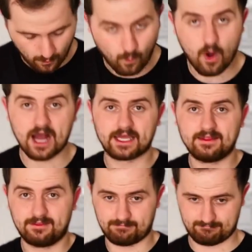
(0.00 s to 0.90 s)

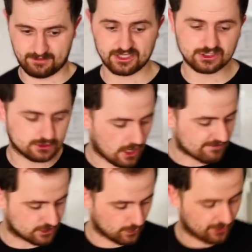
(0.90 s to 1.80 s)
walking distance.
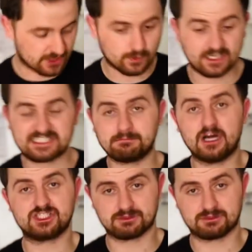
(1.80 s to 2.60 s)
Obviously, with this one, it's much